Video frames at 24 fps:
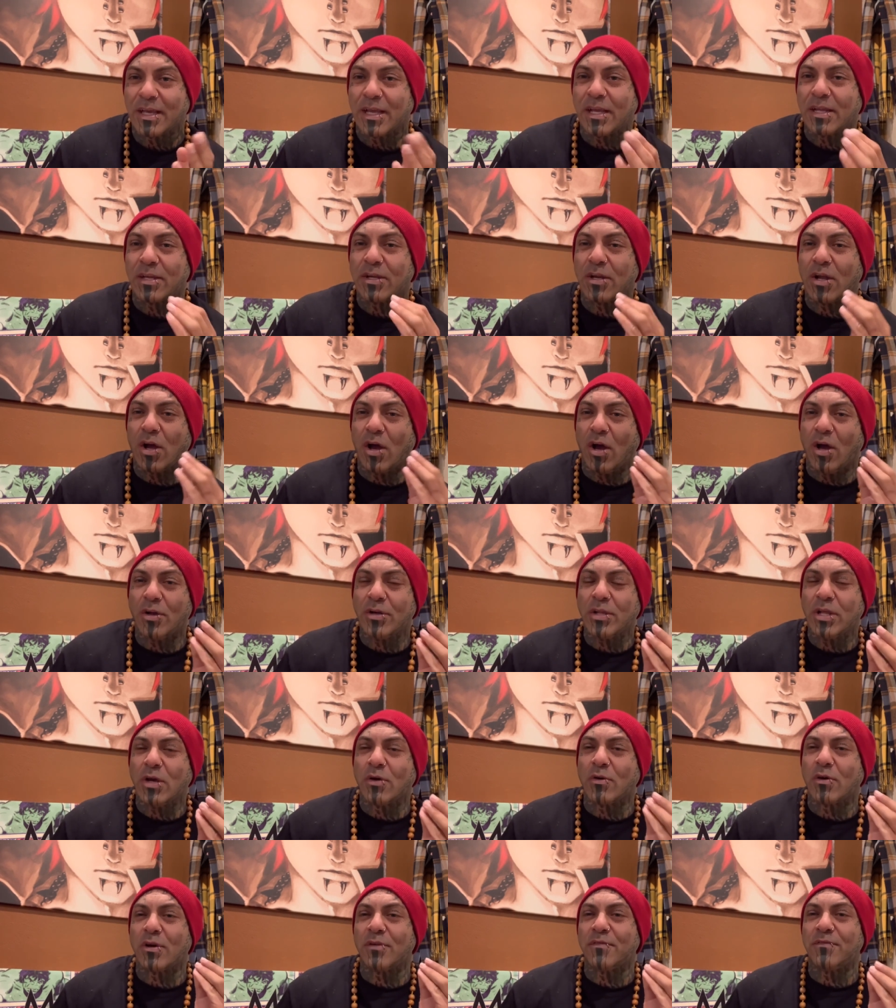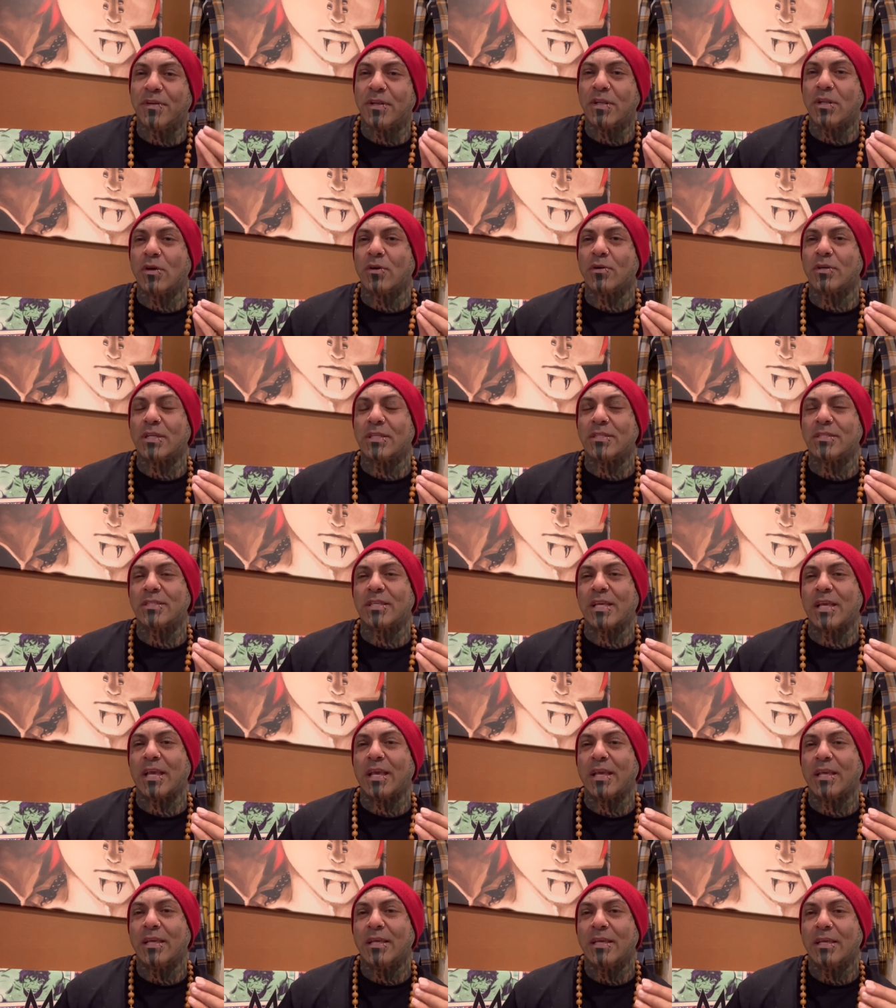an audio or a video can
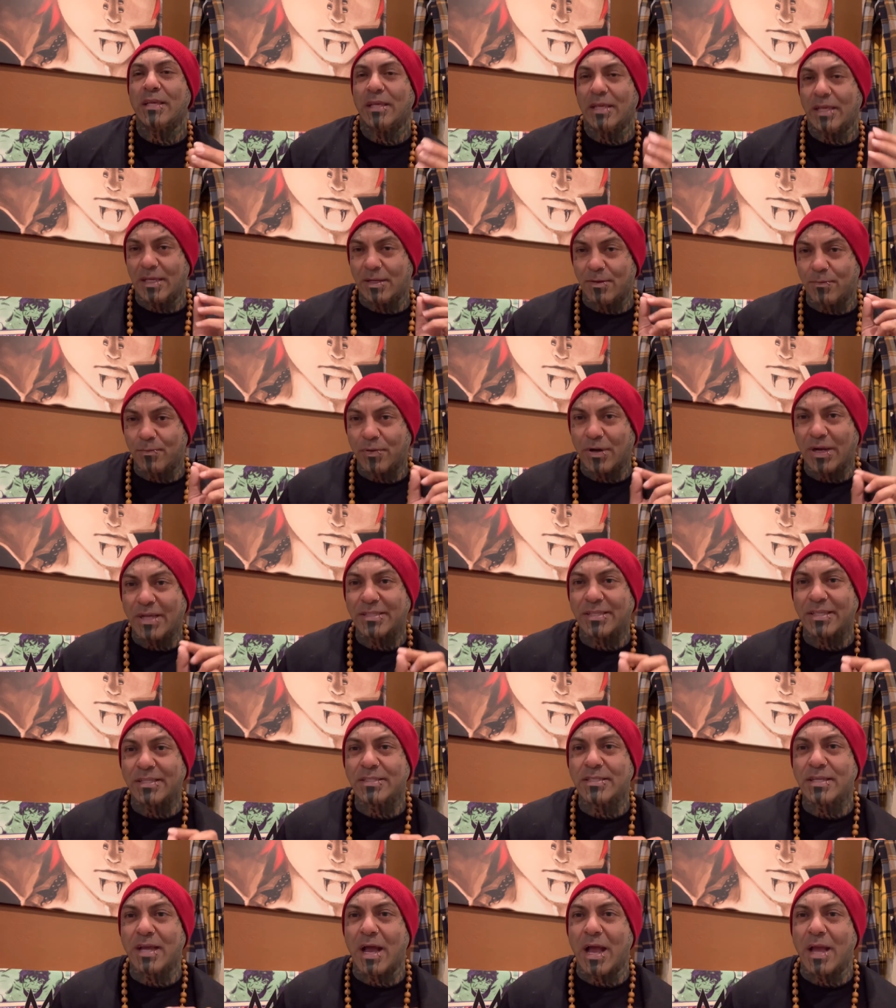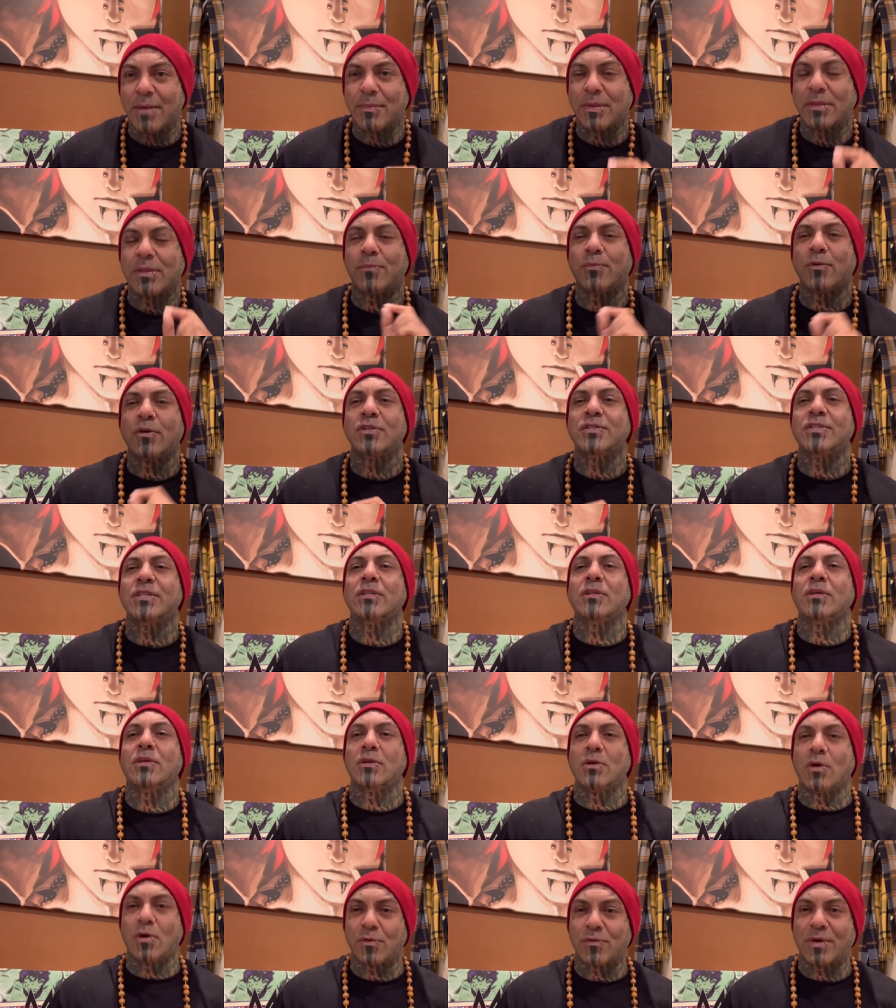say, in present time, and the person
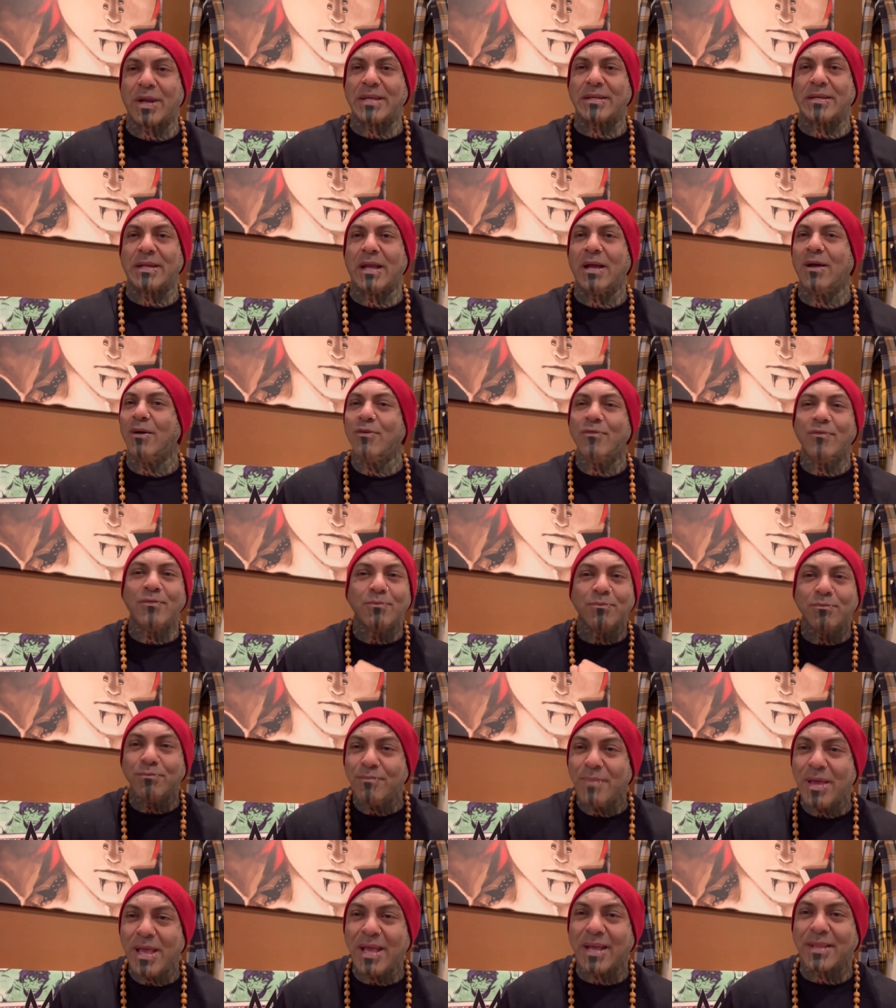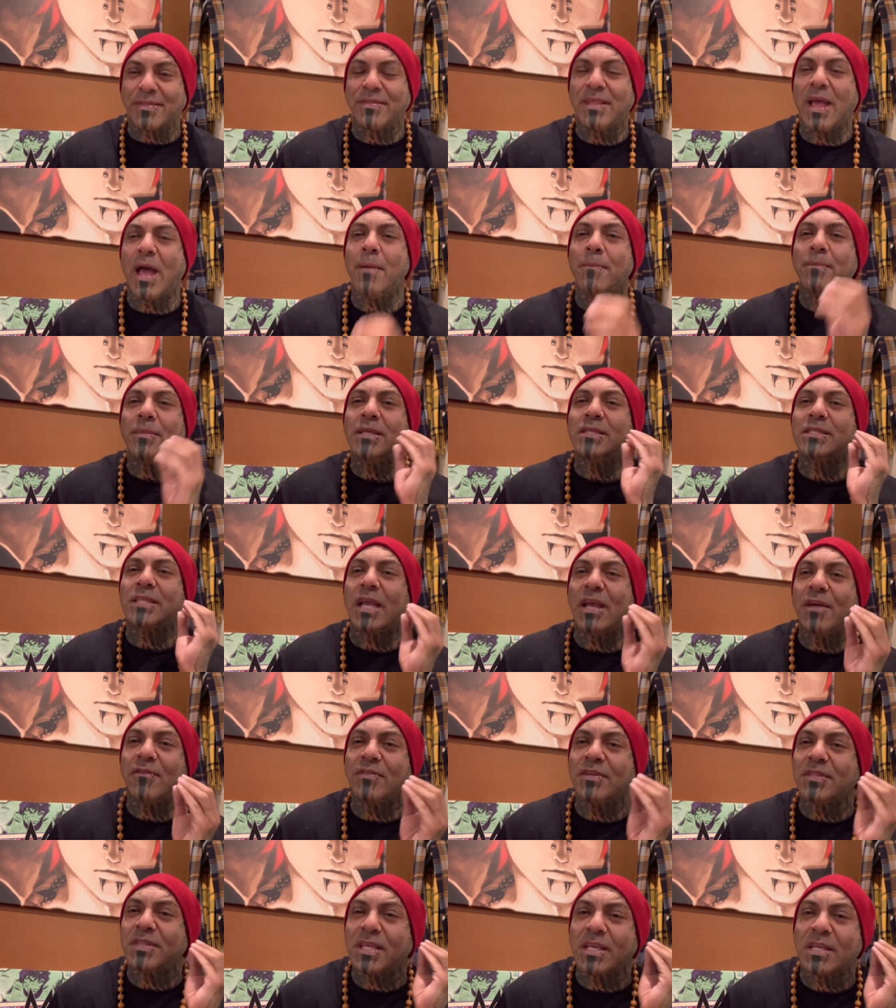could go right now, man, that means
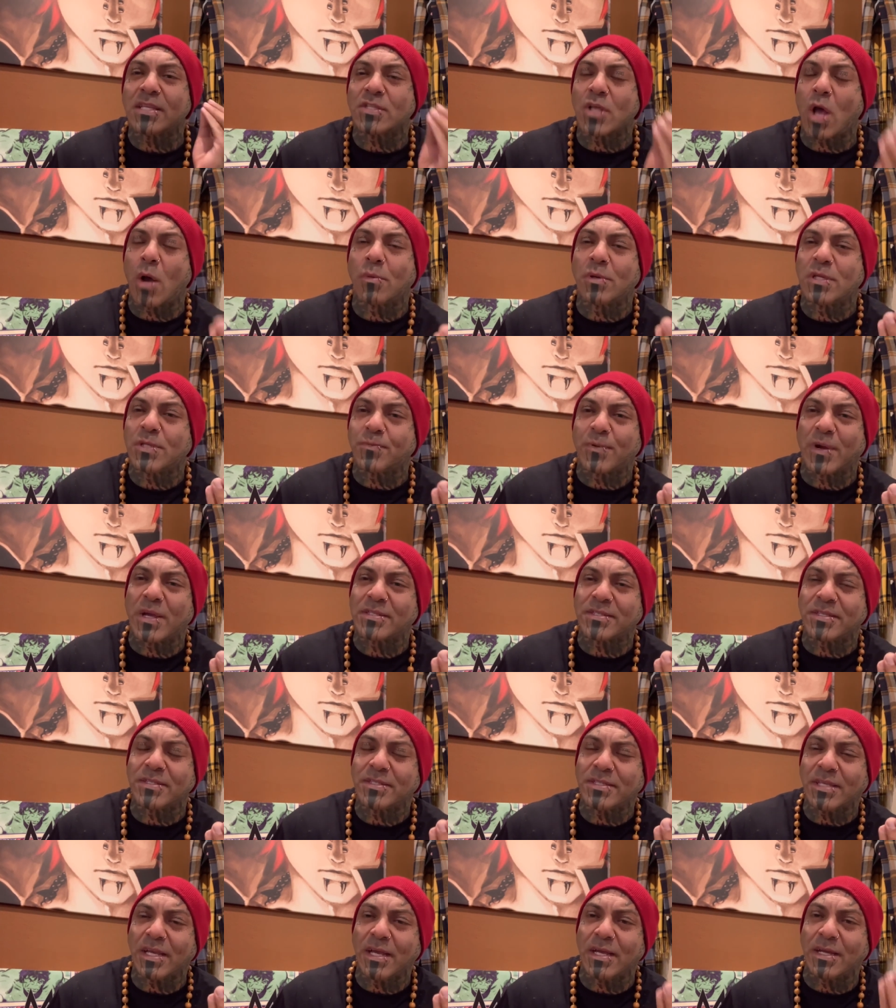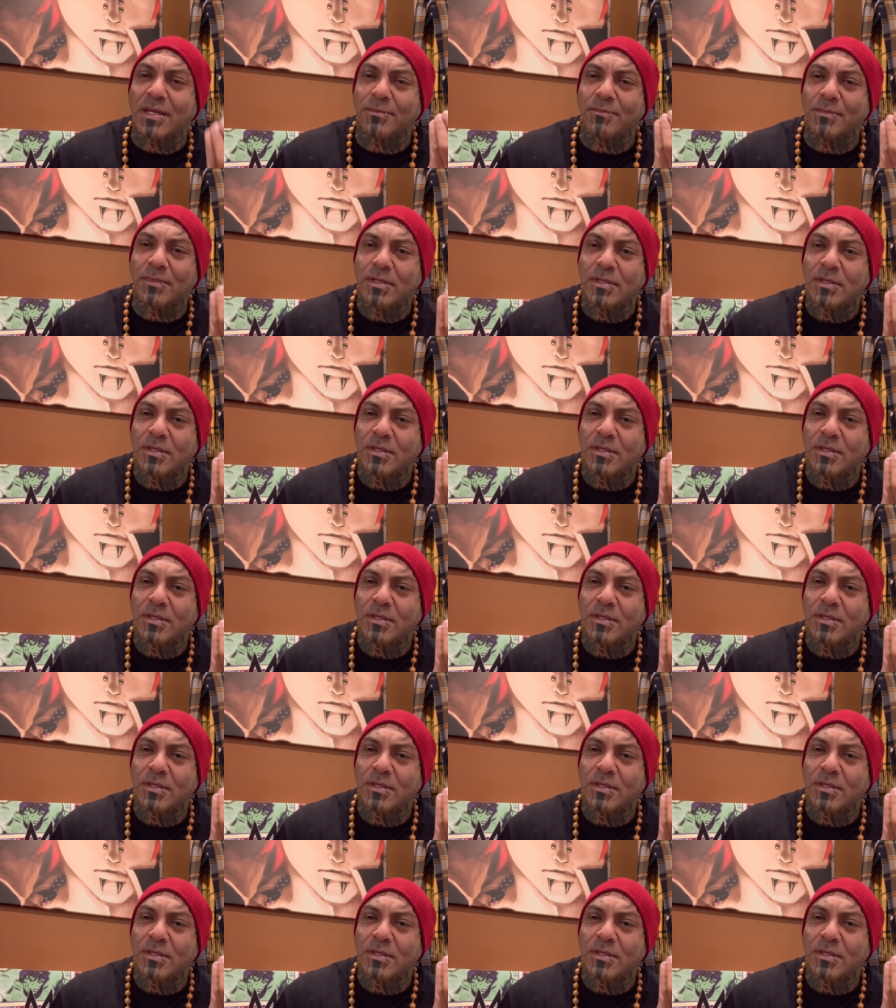everything is always present time.